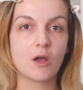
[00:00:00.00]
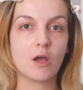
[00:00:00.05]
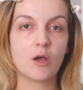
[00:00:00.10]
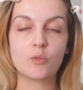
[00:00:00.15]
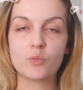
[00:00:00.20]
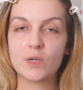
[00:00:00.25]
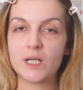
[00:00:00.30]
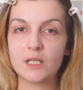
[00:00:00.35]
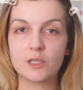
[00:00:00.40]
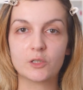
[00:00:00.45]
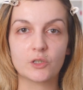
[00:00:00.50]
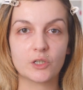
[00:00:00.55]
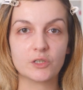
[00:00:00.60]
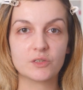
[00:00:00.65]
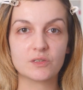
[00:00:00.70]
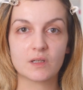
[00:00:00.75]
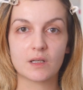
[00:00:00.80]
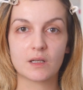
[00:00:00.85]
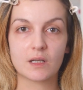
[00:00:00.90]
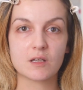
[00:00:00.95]
a really
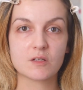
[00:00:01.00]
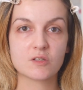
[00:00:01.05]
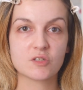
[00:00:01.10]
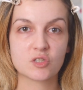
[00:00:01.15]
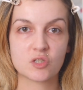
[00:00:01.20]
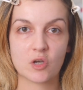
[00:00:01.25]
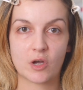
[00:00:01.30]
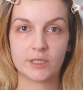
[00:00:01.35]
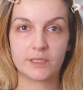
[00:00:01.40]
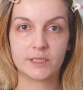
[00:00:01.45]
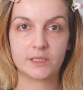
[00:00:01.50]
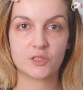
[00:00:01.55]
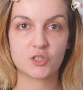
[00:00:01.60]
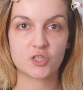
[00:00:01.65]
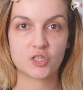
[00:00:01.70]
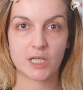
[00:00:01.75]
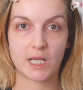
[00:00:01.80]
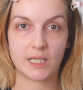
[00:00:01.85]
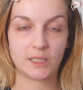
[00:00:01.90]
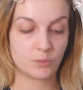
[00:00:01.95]
good solid
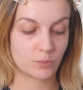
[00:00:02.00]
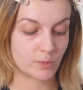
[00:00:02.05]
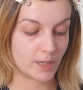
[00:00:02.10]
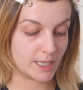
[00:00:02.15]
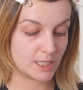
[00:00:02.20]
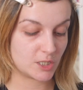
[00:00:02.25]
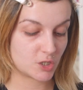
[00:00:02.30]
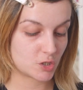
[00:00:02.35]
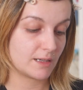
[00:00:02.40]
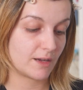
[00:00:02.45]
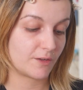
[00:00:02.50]
shade range.